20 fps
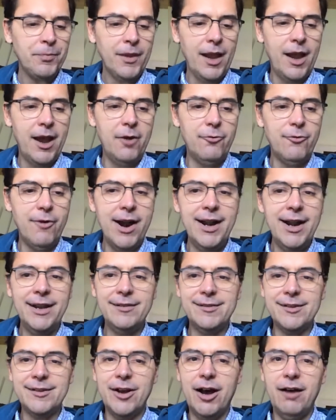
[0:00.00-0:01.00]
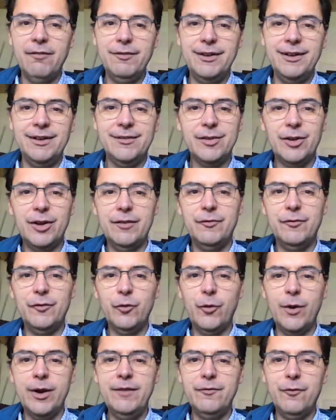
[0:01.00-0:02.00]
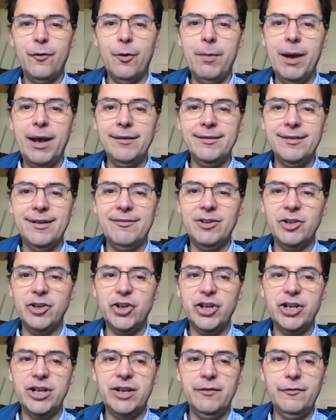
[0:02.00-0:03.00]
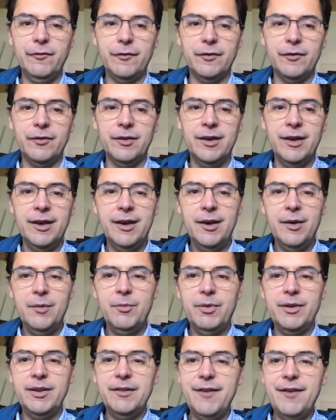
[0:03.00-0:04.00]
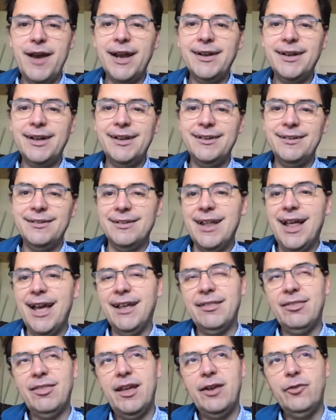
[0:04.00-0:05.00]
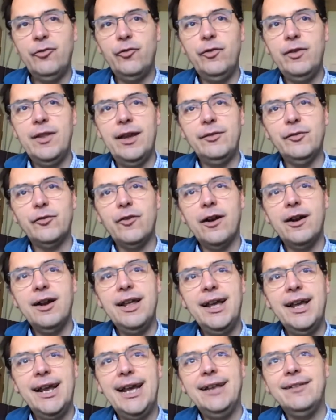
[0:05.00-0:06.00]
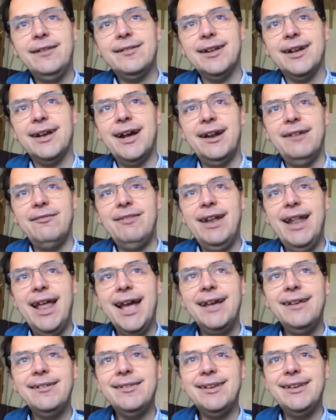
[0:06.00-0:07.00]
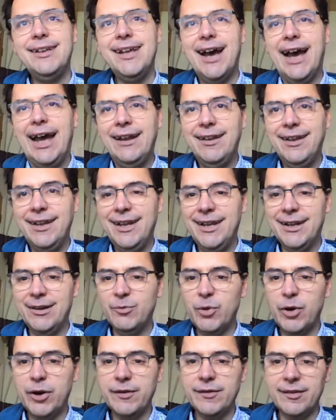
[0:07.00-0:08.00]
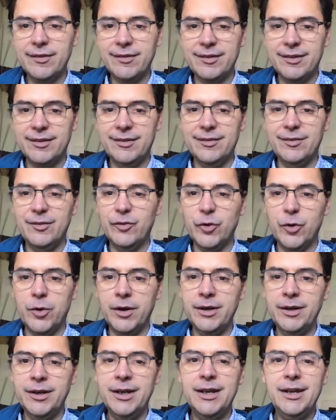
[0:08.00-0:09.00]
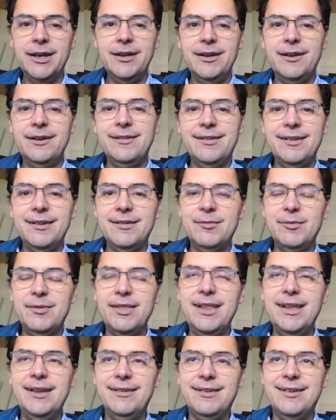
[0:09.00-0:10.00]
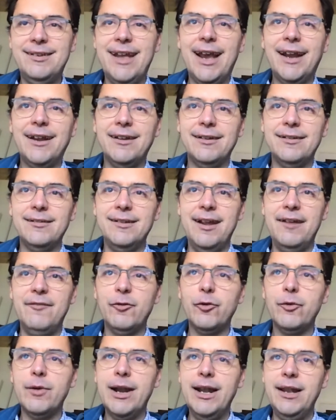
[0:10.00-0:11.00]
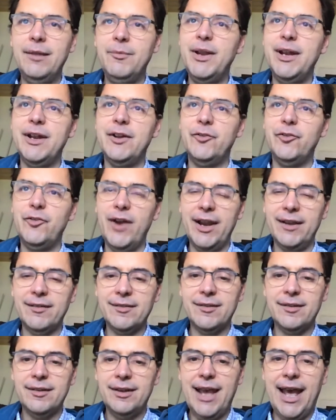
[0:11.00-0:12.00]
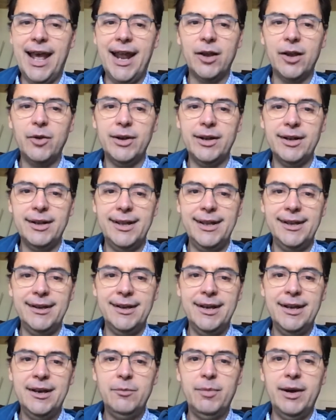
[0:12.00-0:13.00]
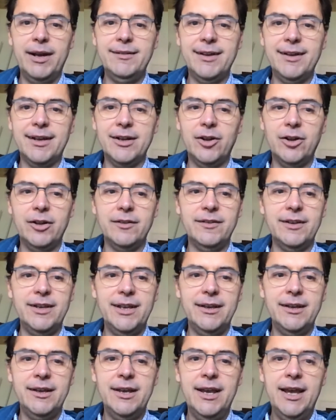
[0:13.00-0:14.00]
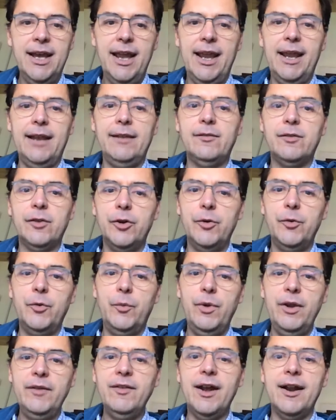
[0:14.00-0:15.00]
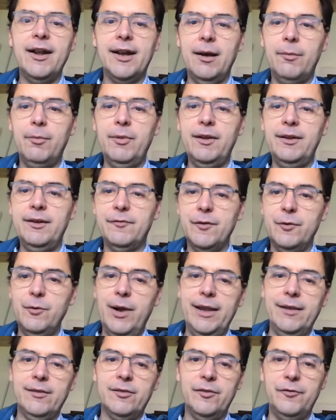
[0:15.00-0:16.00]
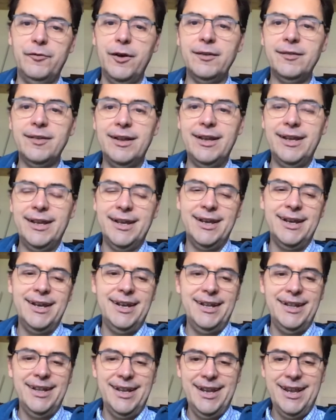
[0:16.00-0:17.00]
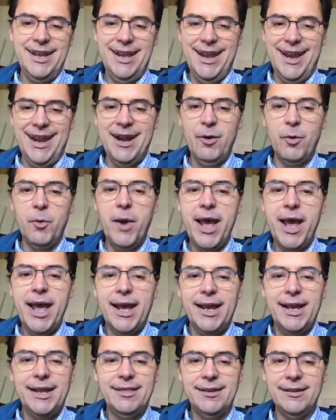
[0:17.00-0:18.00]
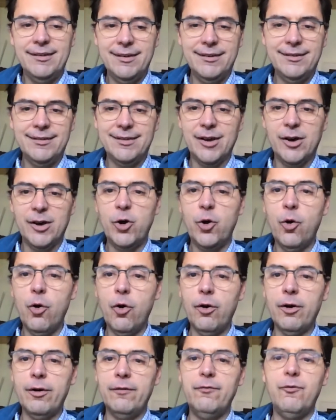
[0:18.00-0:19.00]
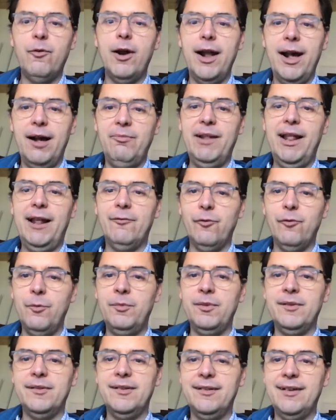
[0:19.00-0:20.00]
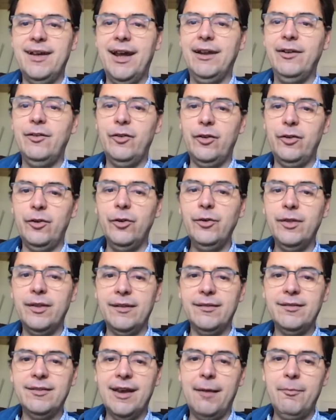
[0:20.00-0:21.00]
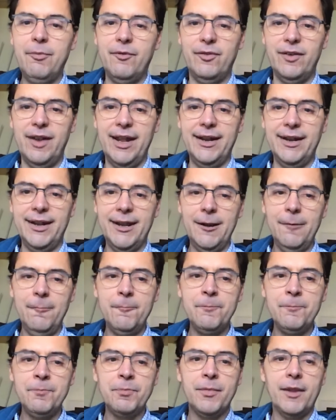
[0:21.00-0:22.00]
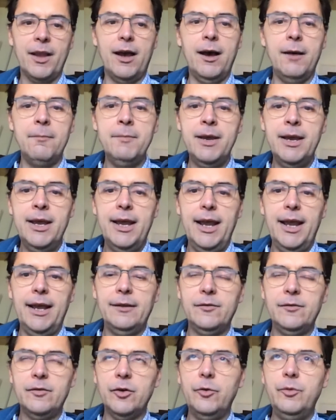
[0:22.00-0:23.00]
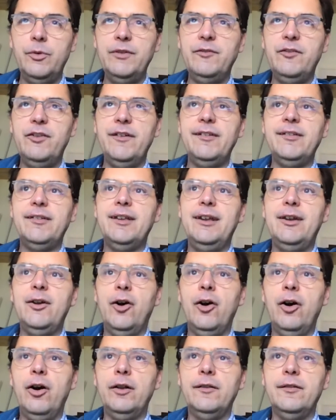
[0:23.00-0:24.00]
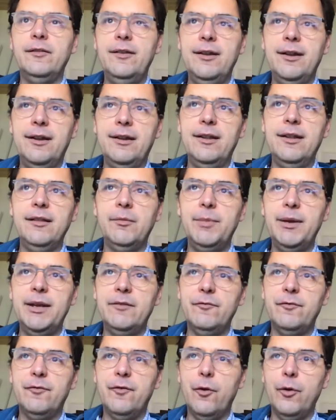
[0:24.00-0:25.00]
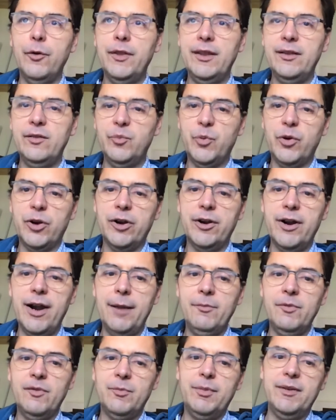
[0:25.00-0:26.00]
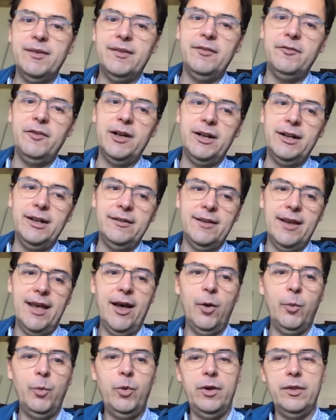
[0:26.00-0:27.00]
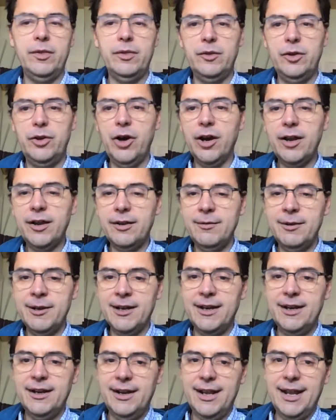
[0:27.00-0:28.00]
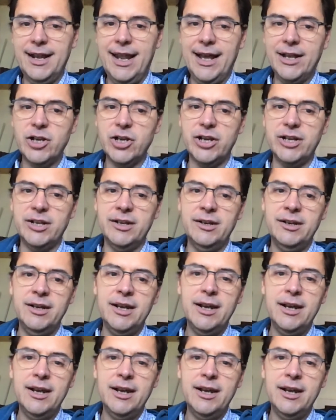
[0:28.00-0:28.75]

uh, running staff in sort of 24 by 7 shifts. But the fact is, like they're they're struggling against the kind of legacy IT and processes and so on, because this this sector has never really been addressed adequately by technology. And so we've done a couple of different ways. So firstly, in a way, this is the core of what our platform was designed to do, this type of lending. Um, and so we've just enhanced it a little bit for these programs, specifically to help with the document collection,